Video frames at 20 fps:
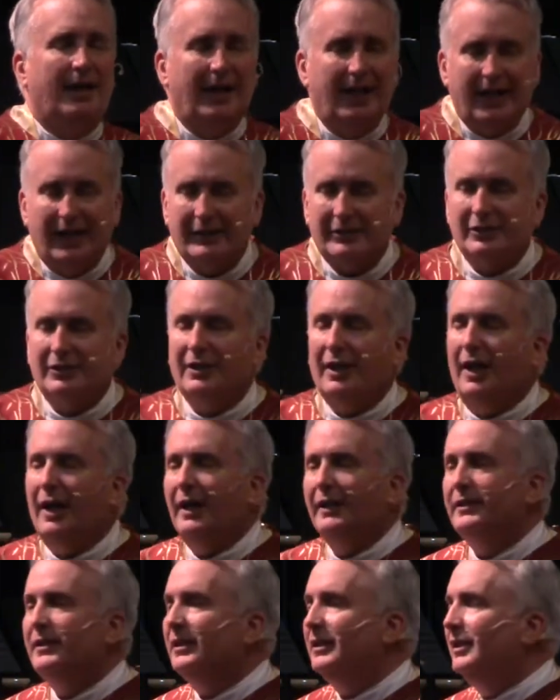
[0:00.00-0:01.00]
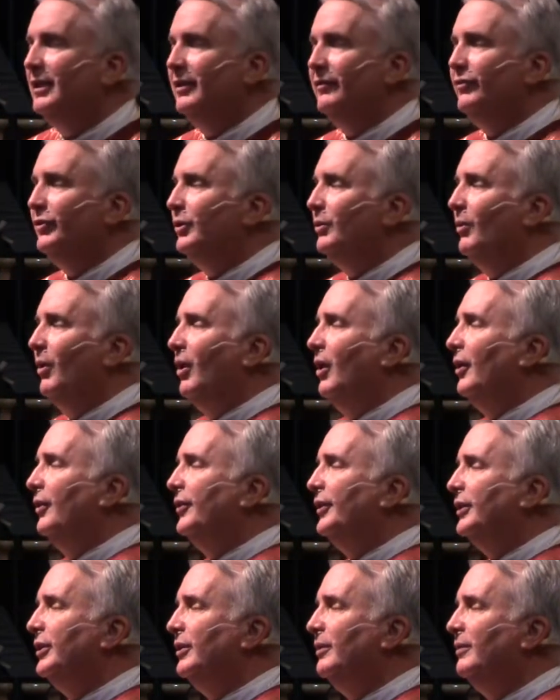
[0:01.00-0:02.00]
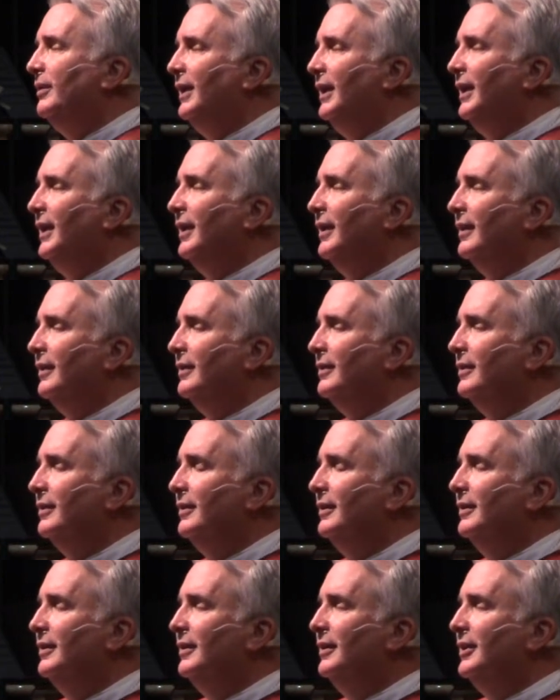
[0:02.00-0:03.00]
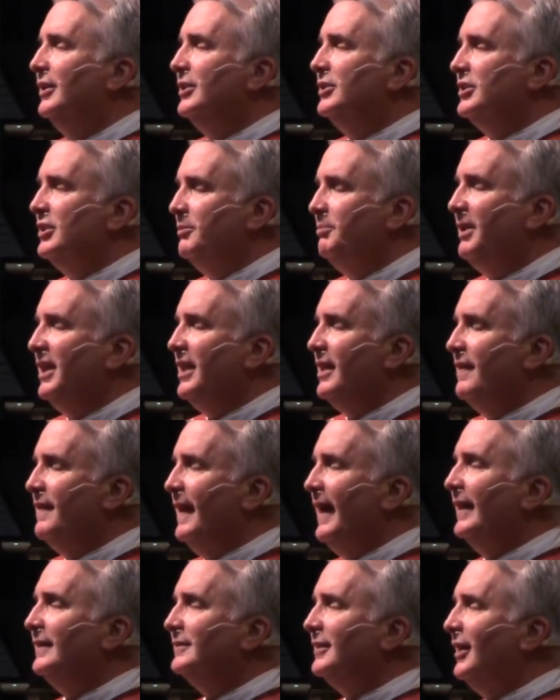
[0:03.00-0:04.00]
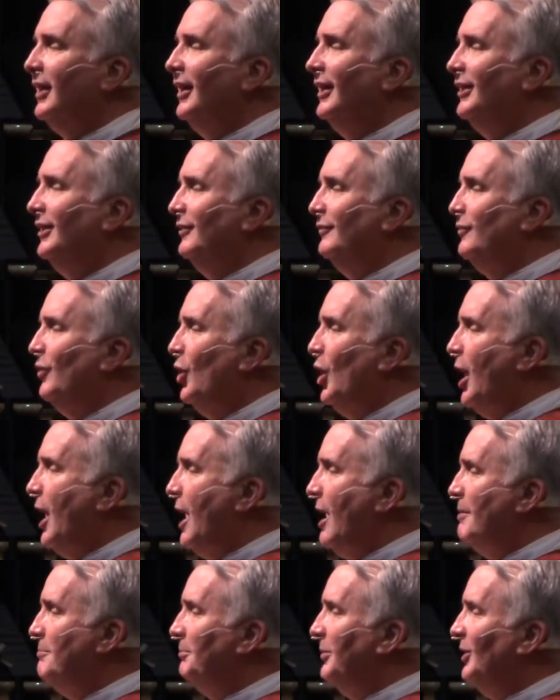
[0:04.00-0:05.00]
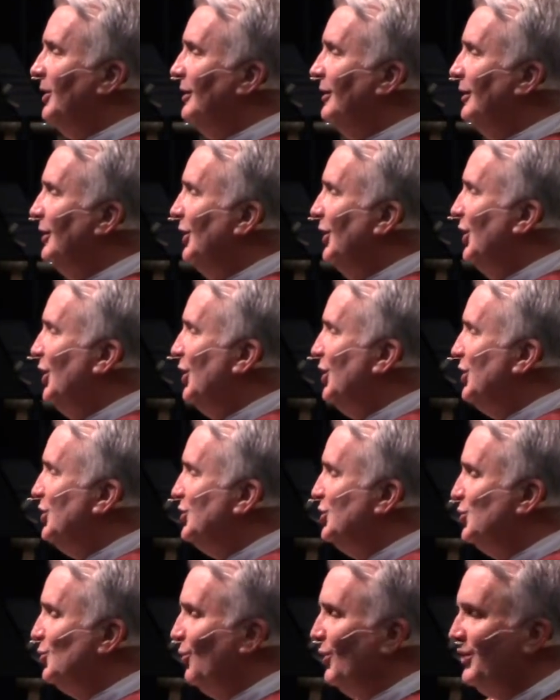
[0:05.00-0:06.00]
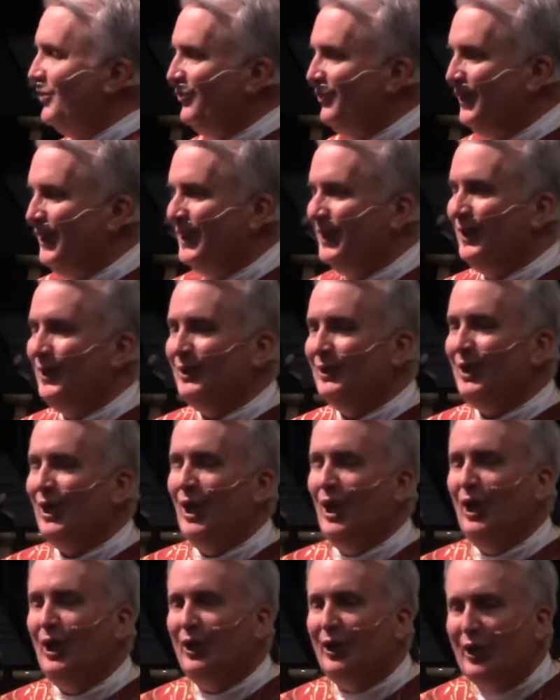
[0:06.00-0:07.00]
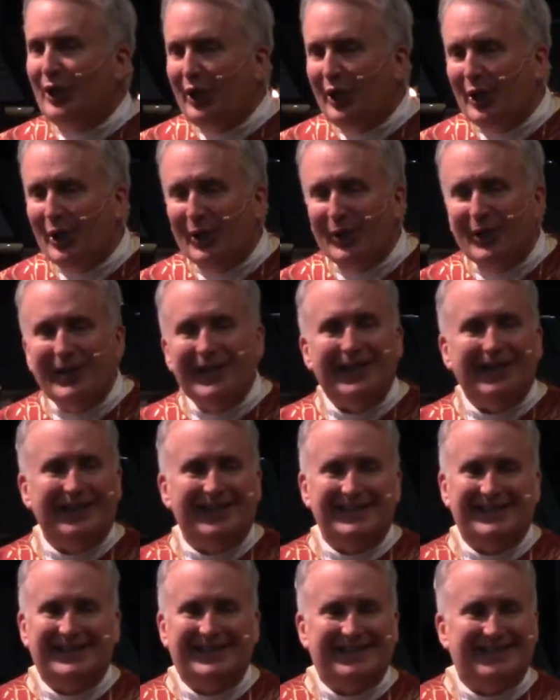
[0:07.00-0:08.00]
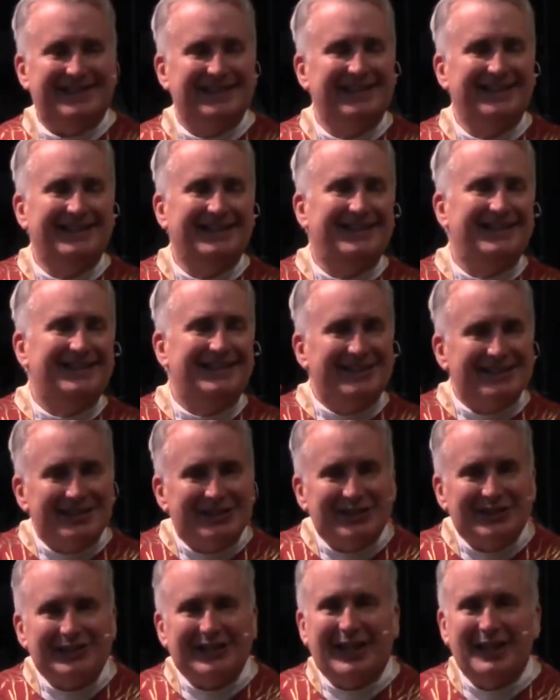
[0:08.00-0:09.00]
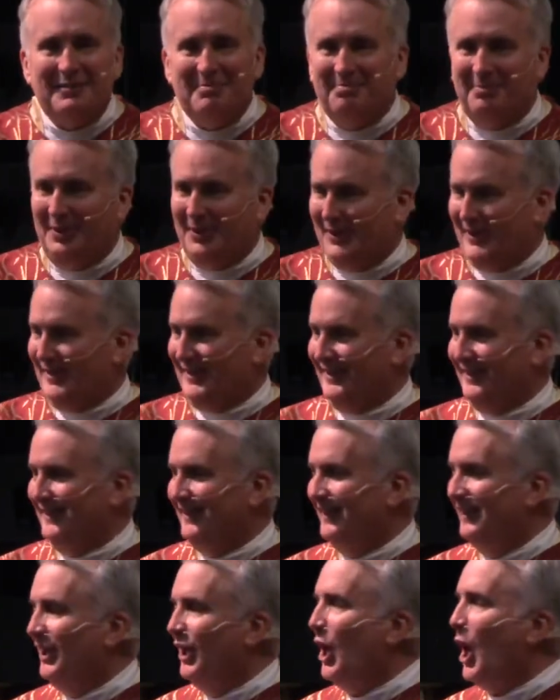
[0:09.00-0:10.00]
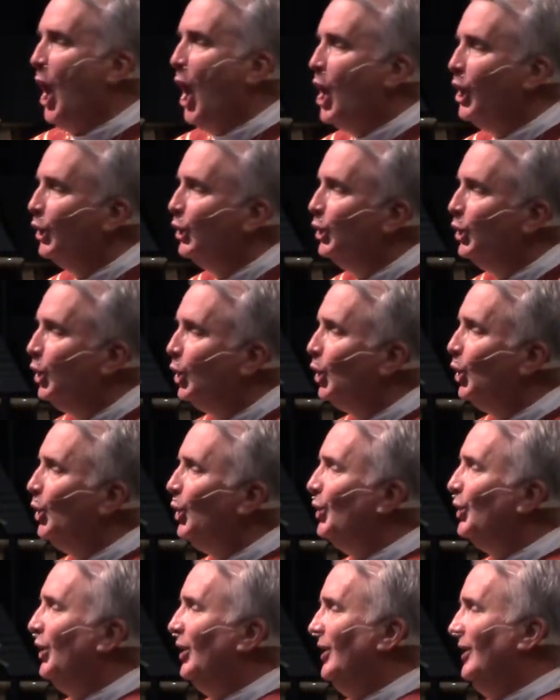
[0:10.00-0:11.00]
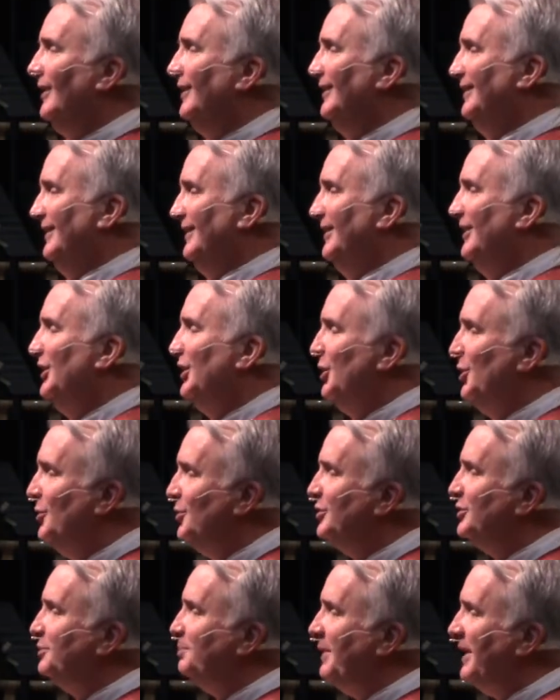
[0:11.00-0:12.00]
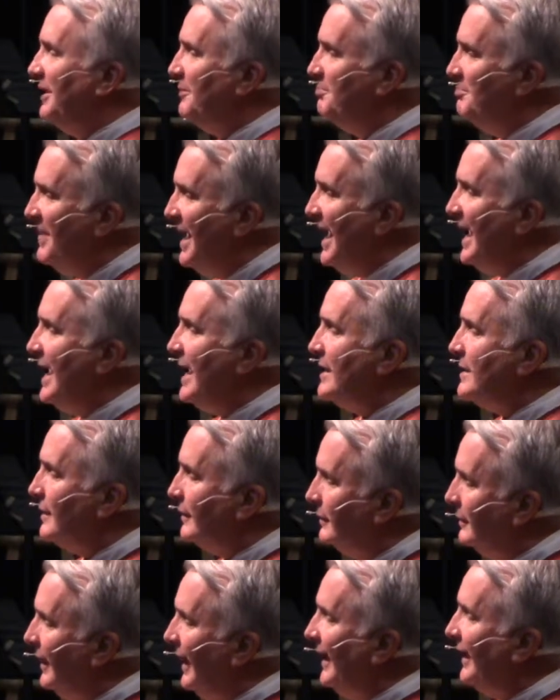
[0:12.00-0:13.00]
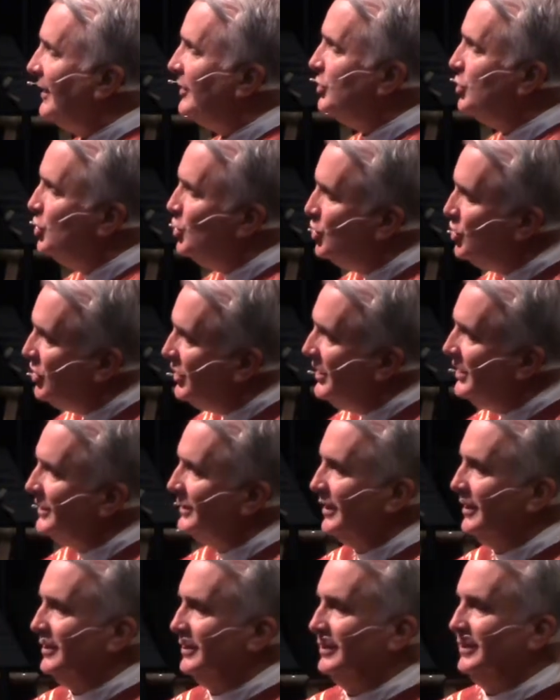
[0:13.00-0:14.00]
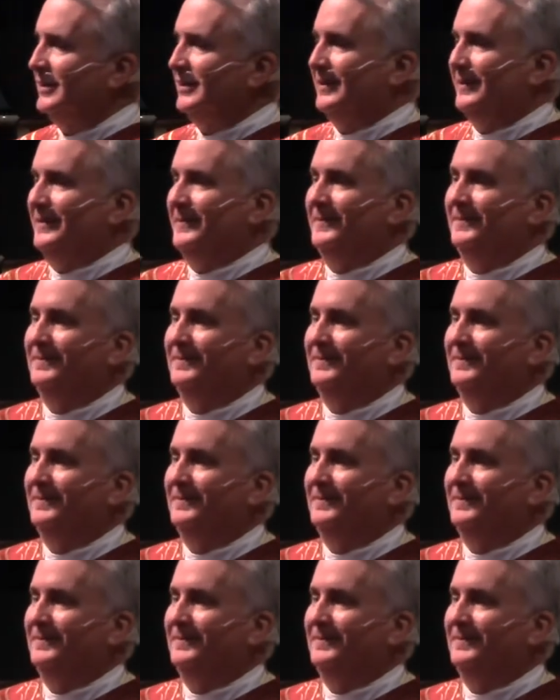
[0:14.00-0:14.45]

Ask God to give you all that you need to be that kind of humble, joy filled, curious disciple a learner who's being made like Jesus.